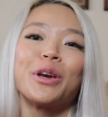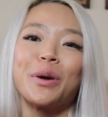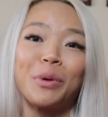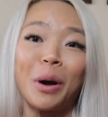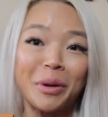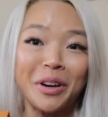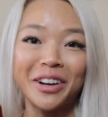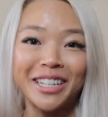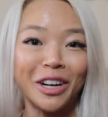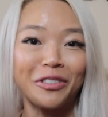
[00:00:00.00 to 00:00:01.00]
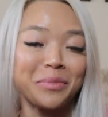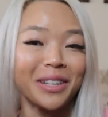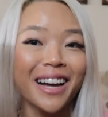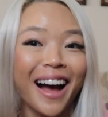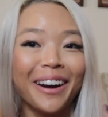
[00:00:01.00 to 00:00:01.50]
You can probably already tell from
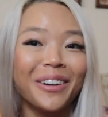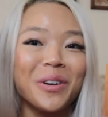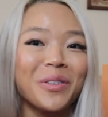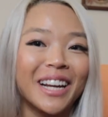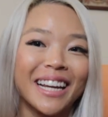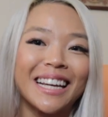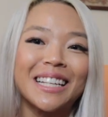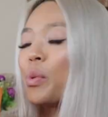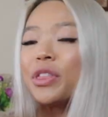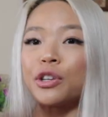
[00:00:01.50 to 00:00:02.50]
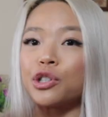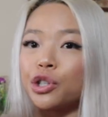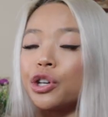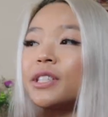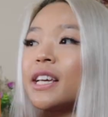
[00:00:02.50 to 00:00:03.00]
the title what it is. With
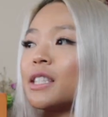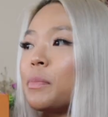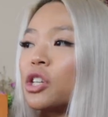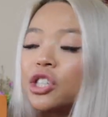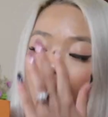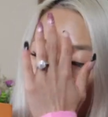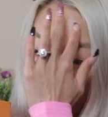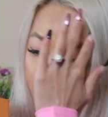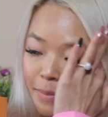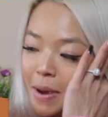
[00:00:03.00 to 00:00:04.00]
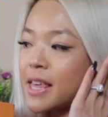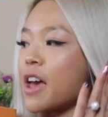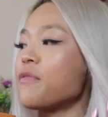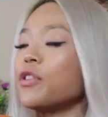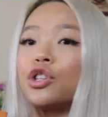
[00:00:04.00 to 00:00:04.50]
shoes especially, I always make
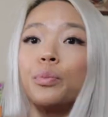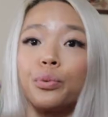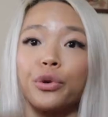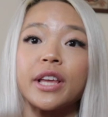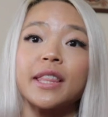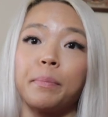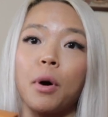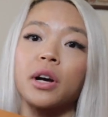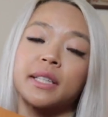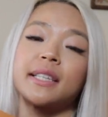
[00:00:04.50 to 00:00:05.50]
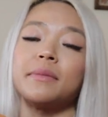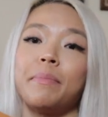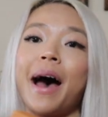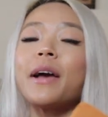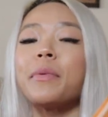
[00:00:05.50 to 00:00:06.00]
the effort to bring the boxes
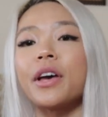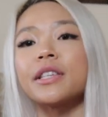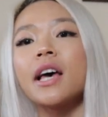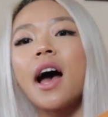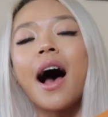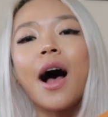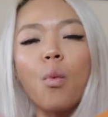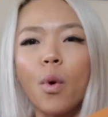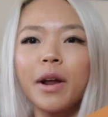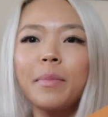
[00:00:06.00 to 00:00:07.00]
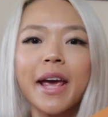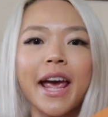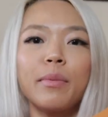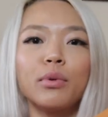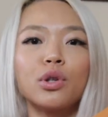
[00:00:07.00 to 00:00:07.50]
back because I want to be
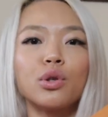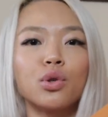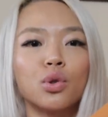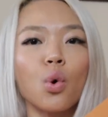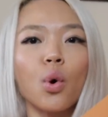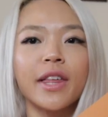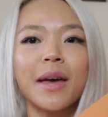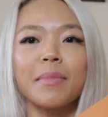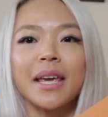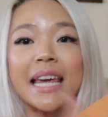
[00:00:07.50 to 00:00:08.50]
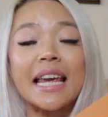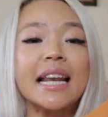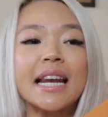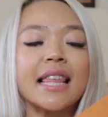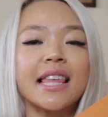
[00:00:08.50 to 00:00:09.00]
able to store them
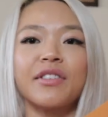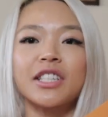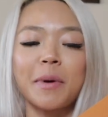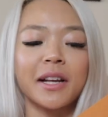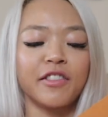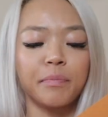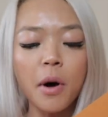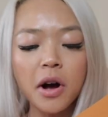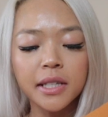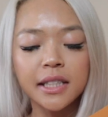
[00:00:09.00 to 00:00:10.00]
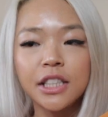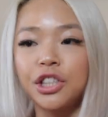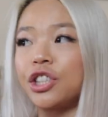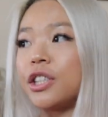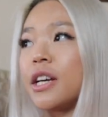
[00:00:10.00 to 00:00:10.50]
in their respective boxes
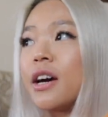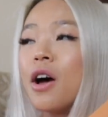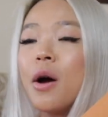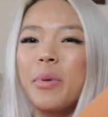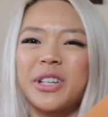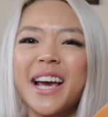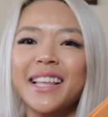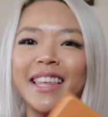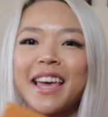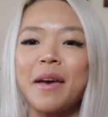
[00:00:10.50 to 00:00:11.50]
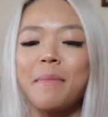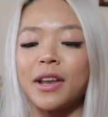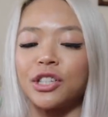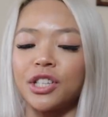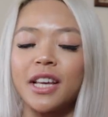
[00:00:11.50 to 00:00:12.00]
just to protect them
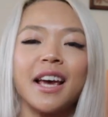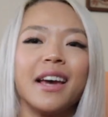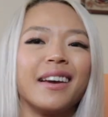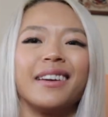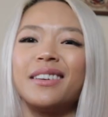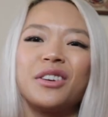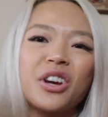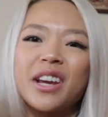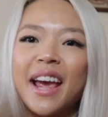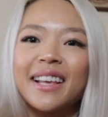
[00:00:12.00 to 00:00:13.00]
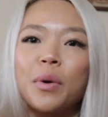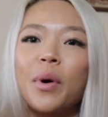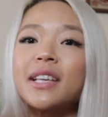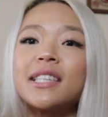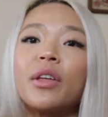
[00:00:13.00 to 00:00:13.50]
and just, you know, in case I
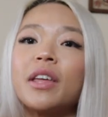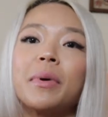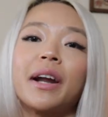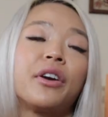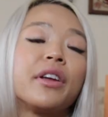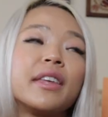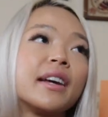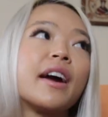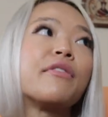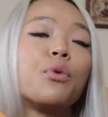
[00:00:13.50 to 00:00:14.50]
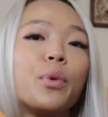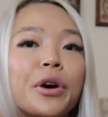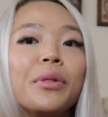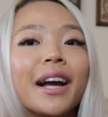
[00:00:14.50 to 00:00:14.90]
want to sell them, but I don't think I ever will.